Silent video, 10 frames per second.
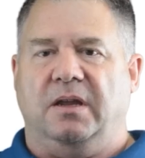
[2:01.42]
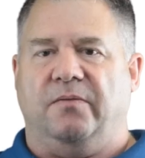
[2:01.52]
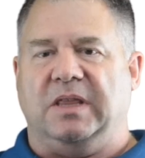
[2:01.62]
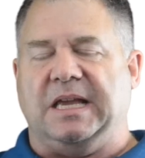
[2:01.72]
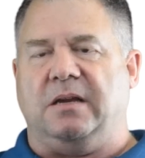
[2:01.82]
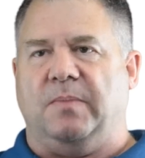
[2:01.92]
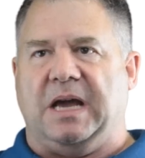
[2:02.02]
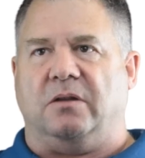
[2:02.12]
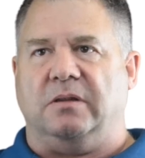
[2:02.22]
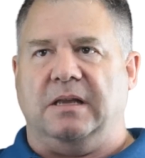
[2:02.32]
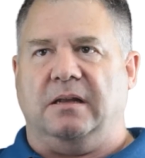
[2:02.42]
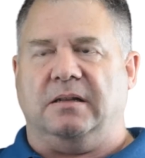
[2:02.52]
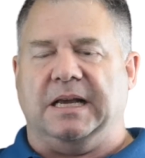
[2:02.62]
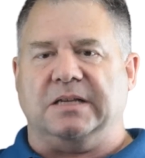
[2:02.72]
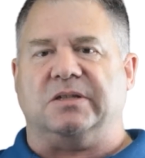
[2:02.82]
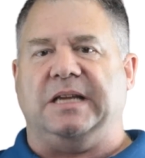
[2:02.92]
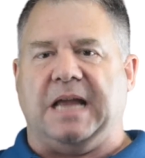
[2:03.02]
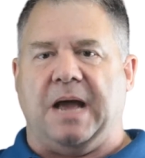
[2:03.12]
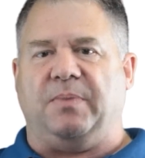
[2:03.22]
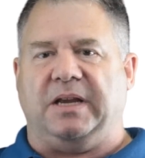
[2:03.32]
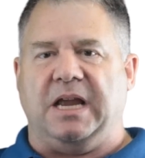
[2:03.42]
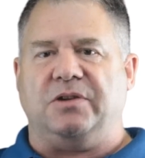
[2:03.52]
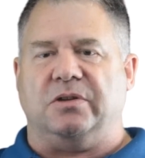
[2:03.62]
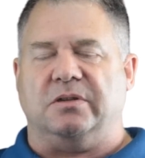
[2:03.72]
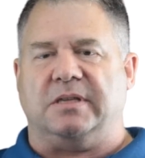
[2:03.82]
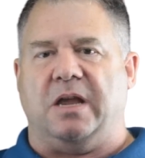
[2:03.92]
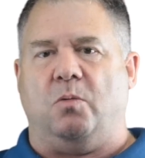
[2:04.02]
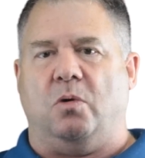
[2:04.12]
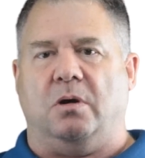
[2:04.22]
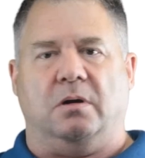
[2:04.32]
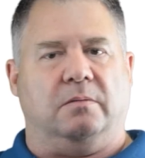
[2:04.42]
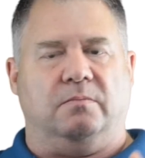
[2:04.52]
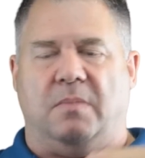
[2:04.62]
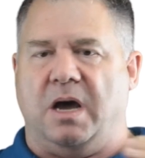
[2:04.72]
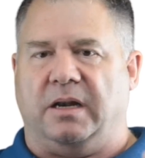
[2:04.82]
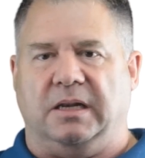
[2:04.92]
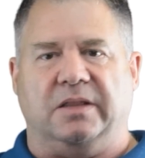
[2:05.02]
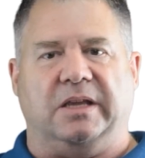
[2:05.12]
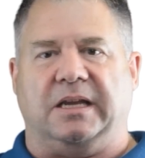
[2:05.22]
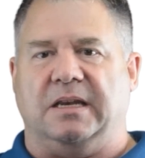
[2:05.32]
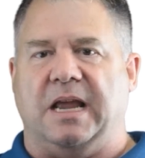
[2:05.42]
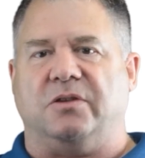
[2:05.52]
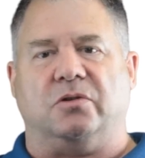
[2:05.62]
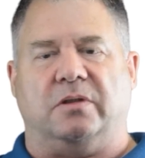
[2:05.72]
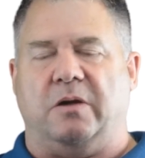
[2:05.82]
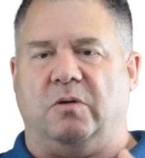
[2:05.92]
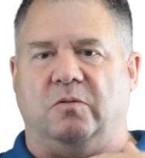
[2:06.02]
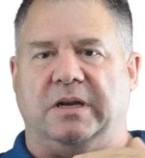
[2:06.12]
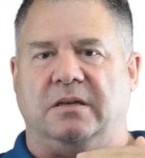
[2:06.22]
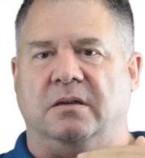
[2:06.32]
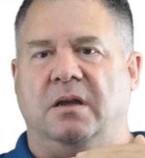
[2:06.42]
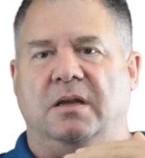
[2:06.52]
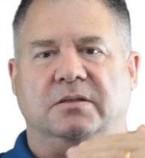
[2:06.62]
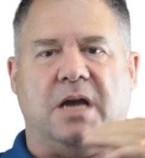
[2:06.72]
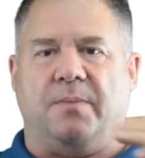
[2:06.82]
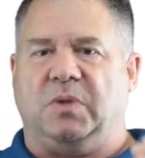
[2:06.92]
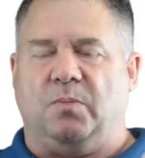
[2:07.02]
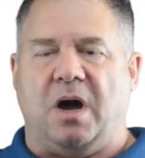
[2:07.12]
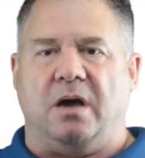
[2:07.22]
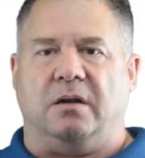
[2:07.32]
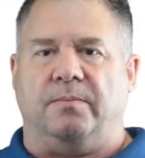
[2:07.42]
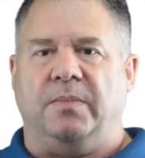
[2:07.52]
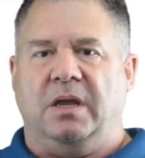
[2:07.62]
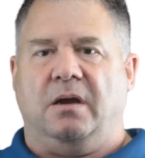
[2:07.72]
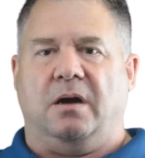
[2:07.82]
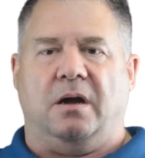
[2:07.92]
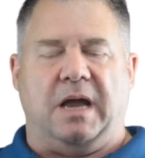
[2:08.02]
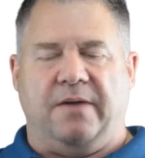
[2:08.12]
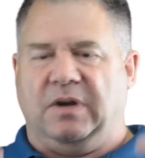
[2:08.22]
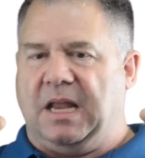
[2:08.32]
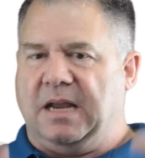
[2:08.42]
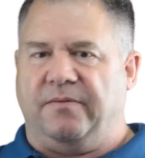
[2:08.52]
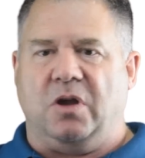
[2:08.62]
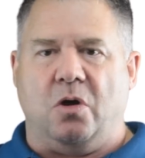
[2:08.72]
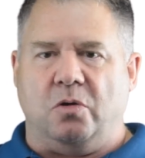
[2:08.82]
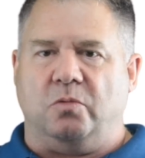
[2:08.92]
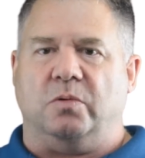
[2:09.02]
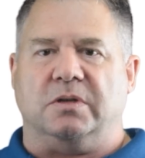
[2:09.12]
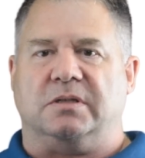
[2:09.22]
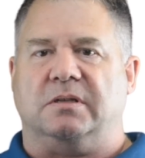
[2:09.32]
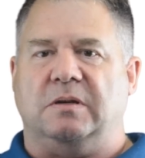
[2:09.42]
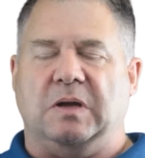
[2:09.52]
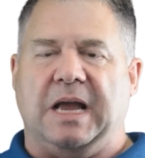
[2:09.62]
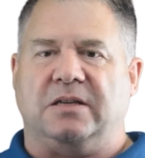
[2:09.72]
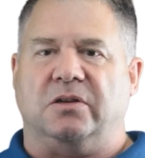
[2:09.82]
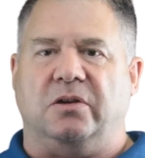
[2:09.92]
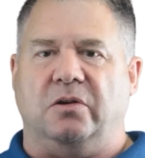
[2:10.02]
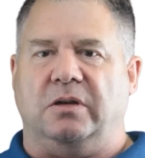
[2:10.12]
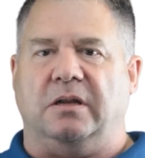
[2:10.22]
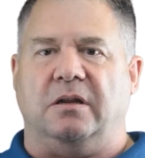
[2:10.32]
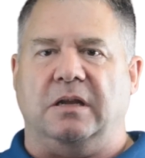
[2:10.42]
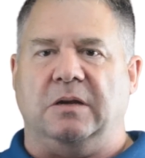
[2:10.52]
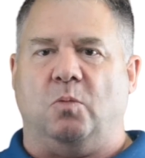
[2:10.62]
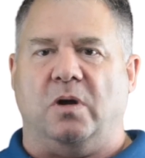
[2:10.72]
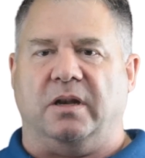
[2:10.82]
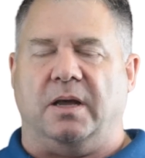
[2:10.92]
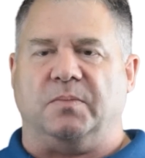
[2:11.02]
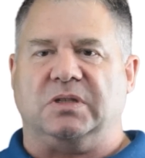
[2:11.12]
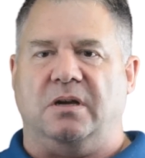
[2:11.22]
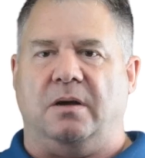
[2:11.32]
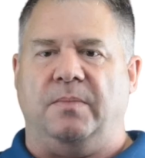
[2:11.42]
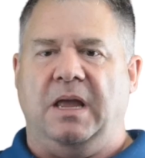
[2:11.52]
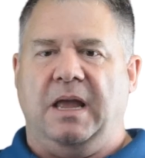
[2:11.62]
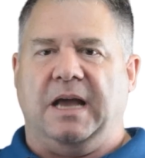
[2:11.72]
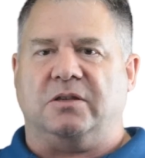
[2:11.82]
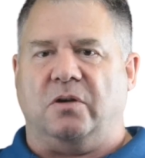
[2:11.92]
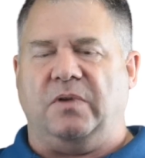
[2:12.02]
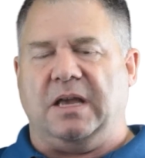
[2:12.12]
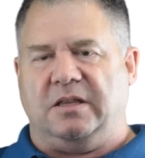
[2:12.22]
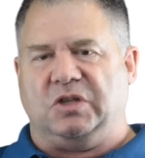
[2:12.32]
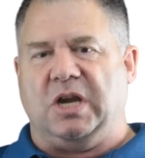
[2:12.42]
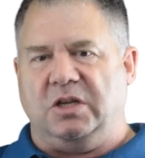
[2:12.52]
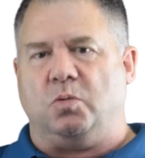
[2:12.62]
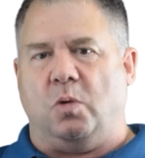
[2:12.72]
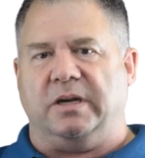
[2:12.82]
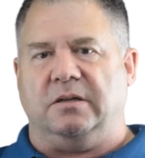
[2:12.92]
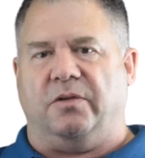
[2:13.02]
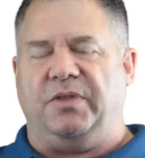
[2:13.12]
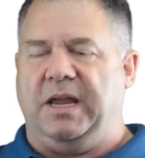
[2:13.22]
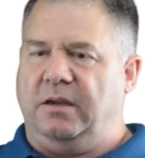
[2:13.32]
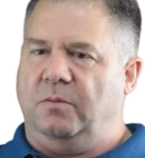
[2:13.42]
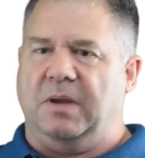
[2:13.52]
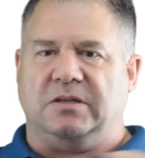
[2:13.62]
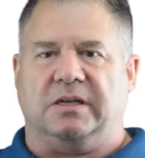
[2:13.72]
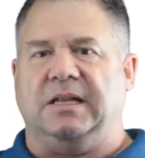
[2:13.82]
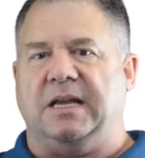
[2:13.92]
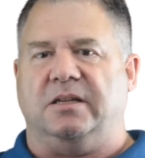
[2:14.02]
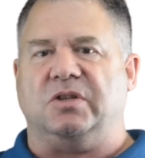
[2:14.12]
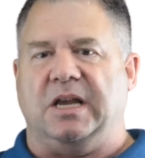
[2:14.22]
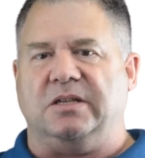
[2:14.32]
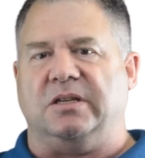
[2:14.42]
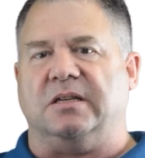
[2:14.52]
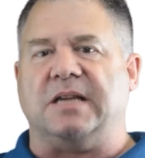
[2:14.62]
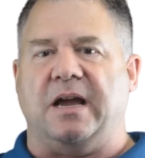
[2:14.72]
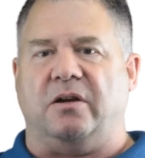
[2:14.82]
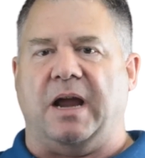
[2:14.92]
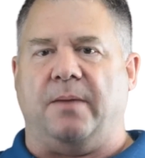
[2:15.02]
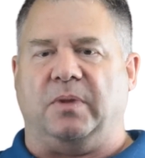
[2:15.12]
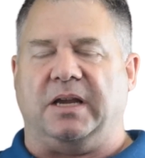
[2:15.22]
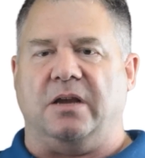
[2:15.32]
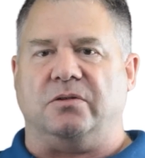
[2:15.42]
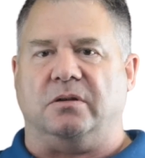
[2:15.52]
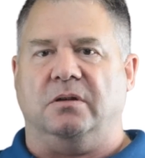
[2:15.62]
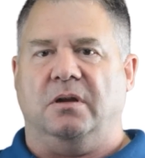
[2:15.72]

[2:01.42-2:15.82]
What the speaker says: We think about legacy applications. They were monolithic in nature. They were written top to bottom. Every line of code was executed in one lump sum. And so if you had to change one little thing, you basically had to change the entire application.